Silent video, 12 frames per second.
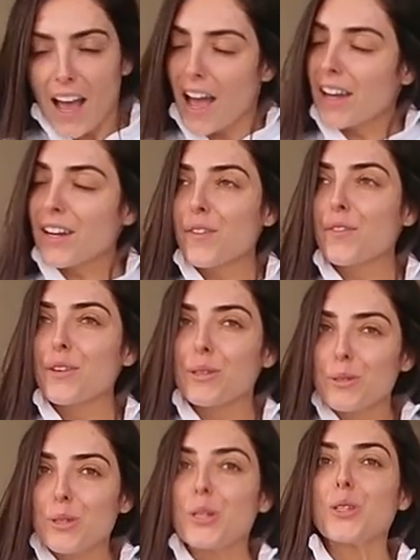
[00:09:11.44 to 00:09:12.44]
And I
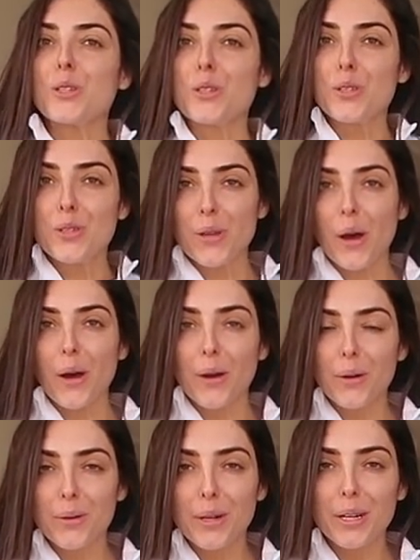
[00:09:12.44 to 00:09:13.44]
feel
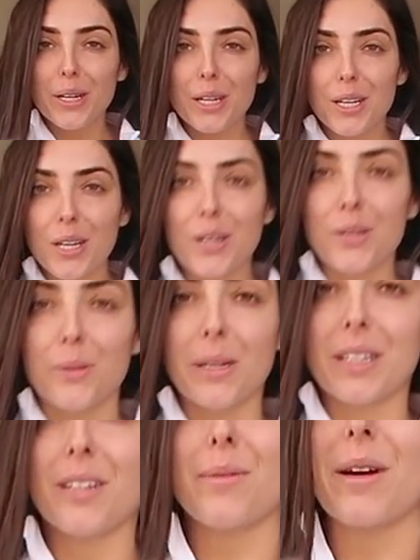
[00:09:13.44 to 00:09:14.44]
so cute.
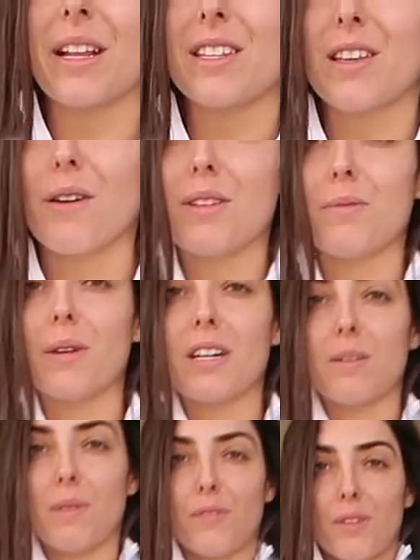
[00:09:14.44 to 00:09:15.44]
I don't know why that's the only
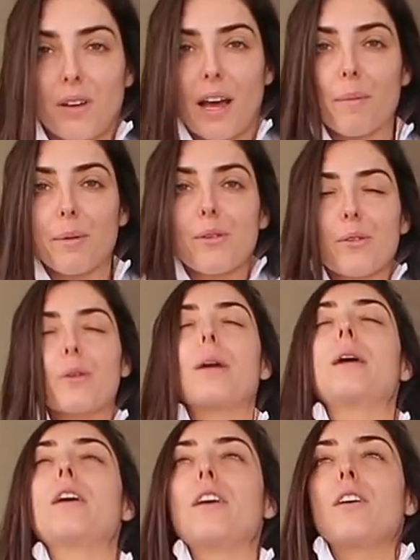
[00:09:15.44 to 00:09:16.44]
word in my vocabulary.
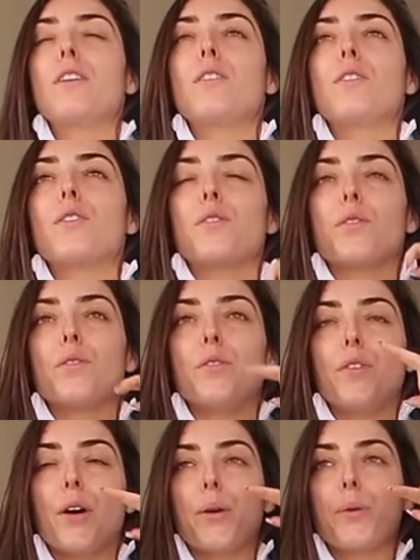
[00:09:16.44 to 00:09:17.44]

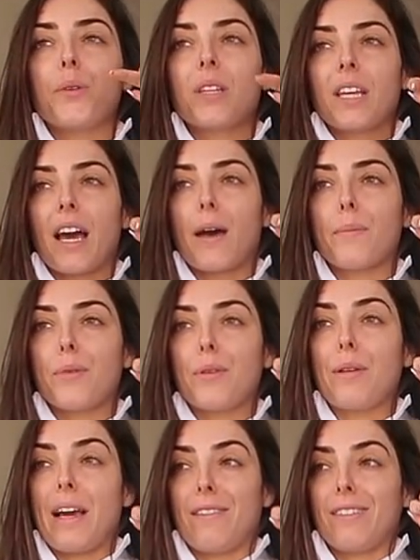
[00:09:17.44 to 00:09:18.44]

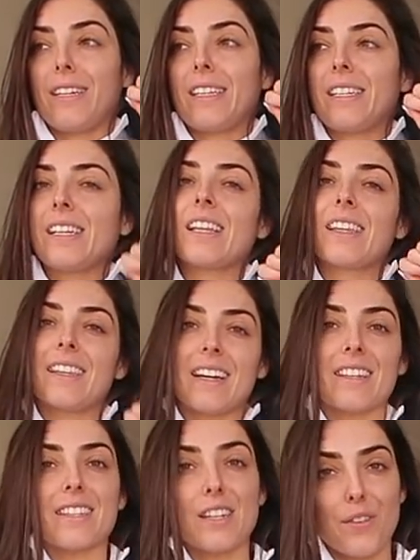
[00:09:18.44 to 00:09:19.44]
Vocabulary.
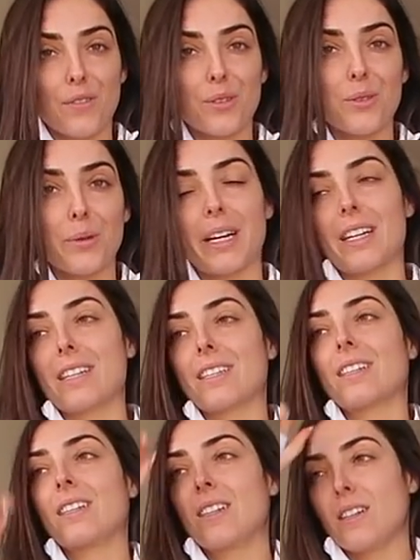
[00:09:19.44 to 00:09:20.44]
That's a difficult word,
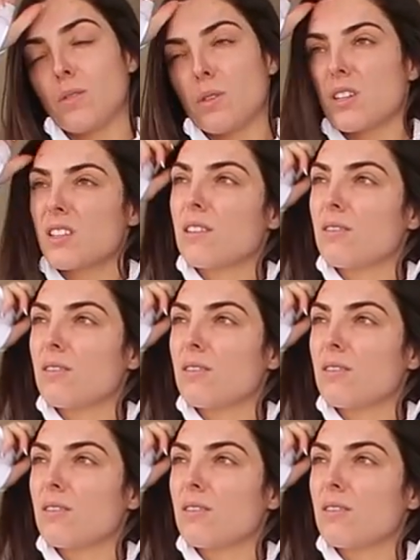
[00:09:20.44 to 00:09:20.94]
which is